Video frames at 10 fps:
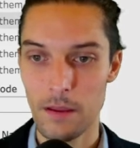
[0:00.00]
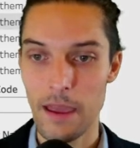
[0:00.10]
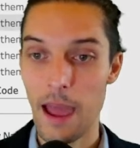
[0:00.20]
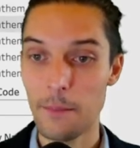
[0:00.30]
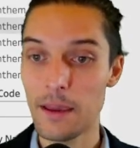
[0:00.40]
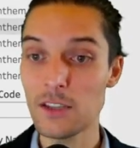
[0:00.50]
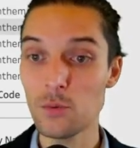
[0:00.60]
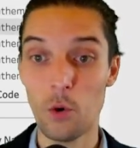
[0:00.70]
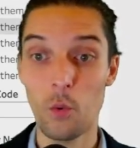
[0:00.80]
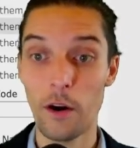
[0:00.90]
And because
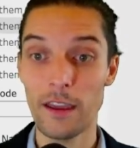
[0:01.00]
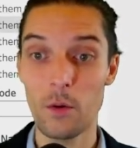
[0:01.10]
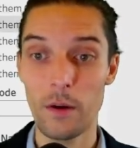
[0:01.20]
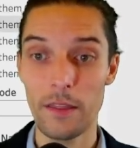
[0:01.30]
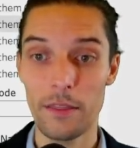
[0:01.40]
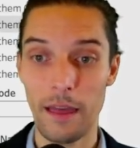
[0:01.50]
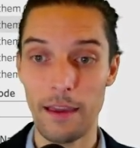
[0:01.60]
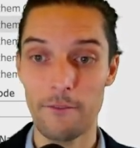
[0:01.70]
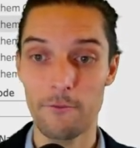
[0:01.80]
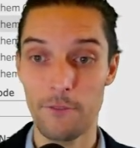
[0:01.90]
we're working with like
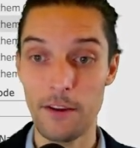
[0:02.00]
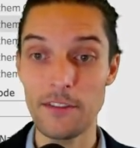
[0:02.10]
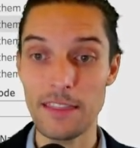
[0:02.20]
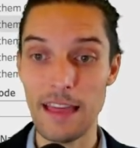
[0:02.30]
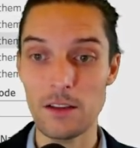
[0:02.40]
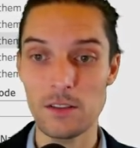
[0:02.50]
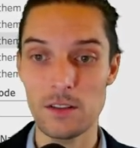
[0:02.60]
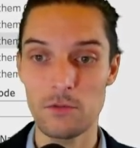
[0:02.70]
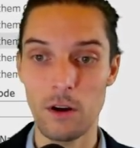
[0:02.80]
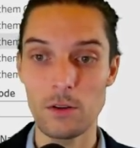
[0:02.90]

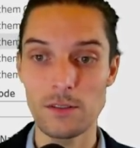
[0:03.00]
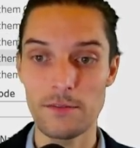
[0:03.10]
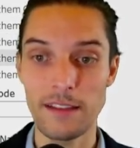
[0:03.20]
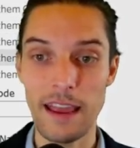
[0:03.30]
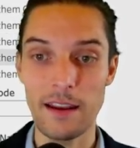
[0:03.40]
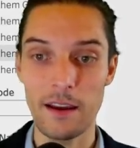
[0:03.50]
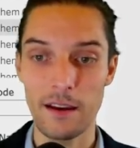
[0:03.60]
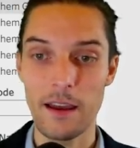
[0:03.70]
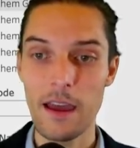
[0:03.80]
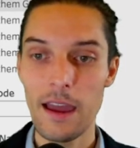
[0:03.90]
50,000 rows of data,
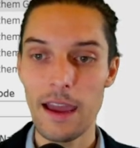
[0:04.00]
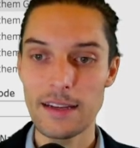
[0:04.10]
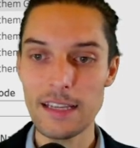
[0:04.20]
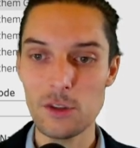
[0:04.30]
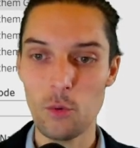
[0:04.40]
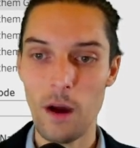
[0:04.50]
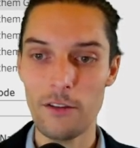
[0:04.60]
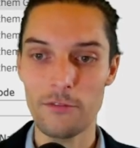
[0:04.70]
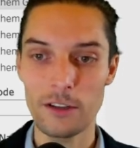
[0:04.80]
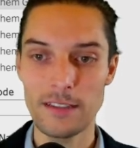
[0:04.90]
it takes a while
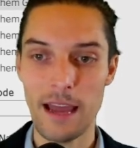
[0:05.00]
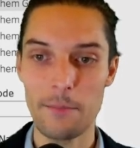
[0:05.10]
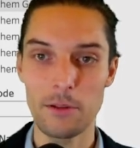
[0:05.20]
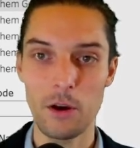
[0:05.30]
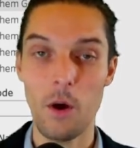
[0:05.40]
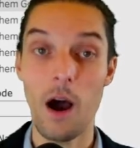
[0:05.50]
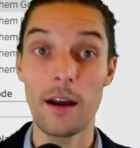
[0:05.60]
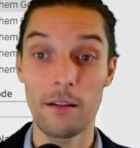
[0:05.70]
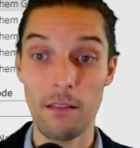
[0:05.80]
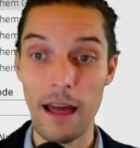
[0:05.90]
for Tableau
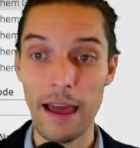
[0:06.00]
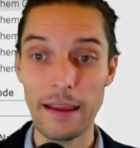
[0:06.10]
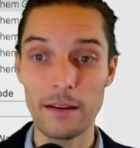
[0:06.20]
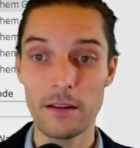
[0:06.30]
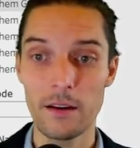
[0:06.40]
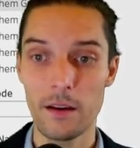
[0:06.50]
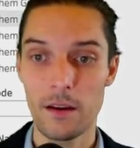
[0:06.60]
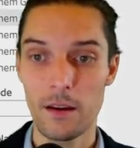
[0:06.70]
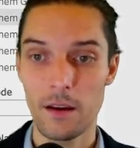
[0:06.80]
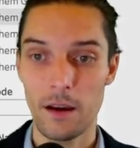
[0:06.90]
online
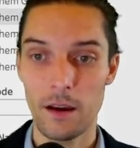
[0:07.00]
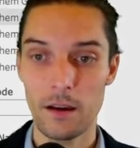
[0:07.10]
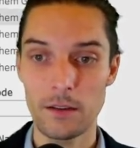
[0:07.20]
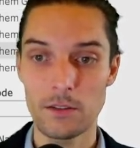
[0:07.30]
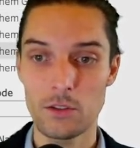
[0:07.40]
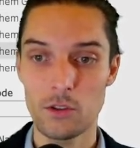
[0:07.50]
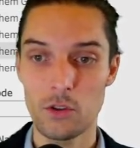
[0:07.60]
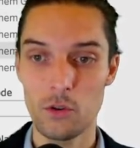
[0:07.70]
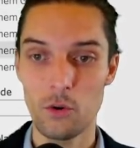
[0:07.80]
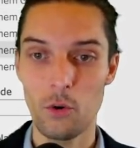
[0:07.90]

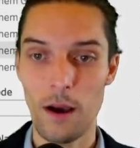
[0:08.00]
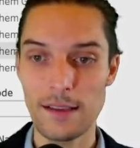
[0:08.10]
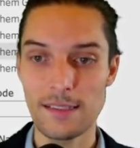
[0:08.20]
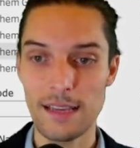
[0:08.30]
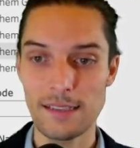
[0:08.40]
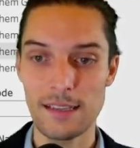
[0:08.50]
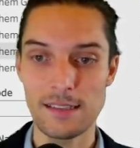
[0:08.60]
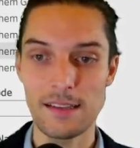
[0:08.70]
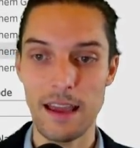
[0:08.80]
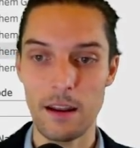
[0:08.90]
to assess
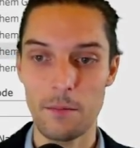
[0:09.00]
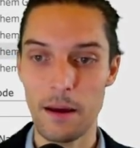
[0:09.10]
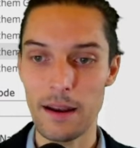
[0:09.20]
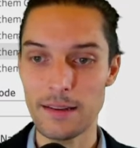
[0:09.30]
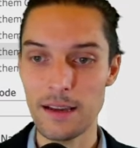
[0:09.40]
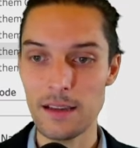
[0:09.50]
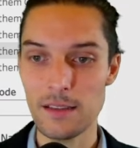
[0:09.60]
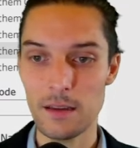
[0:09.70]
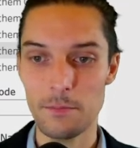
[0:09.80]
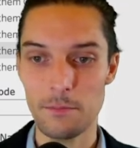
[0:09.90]
this data, but it does
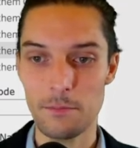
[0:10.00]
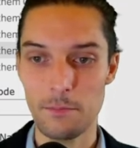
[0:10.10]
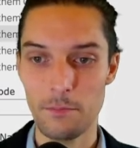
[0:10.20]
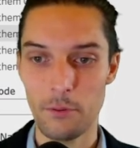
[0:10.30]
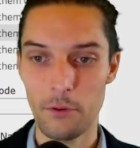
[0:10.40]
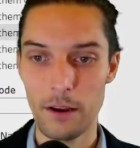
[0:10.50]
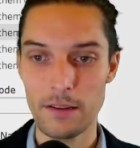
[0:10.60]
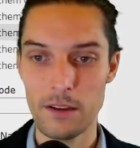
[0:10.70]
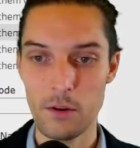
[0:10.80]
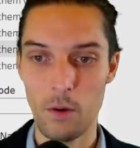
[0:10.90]
it
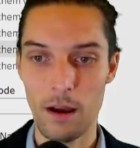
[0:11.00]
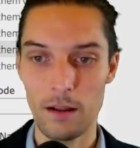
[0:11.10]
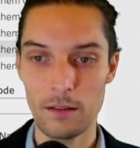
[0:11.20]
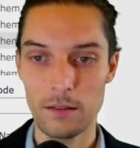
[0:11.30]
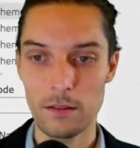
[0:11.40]
pretty well.